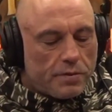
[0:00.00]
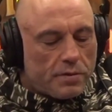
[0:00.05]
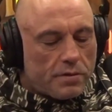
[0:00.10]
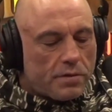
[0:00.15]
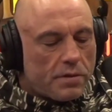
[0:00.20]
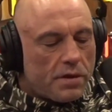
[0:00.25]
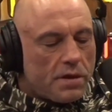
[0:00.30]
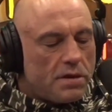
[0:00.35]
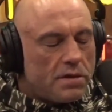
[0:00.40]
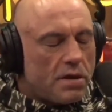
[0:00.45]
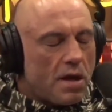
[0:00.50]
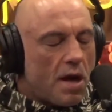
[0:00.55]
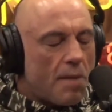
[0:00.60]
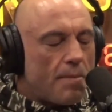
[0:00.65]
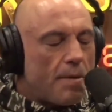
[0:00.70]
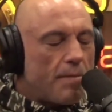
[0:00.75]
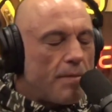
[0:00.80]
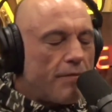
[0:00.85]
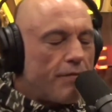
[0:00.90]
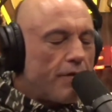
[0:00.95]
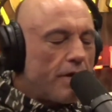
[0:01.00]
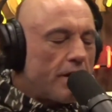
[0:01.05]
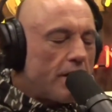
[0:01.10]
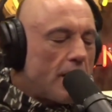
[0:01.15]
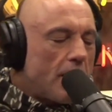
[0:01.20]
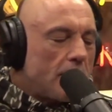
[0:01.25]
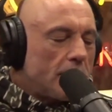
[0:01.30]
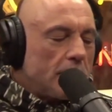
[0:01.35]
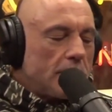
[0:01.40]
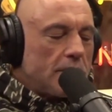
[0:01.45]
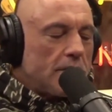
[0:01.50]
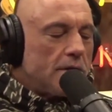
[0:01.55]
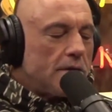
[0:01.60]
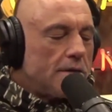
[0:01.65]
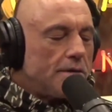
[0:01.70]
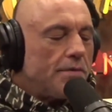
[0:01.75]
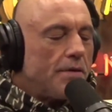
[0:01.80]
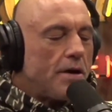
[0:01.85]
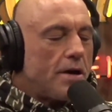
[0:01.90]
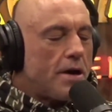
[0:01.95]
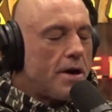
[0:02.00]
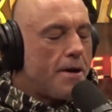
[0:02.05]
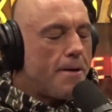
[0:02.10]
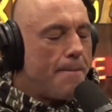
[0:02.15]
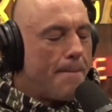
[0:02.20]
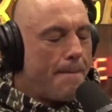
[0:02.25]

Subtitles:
There's a lot of people freaking out listening to this right now.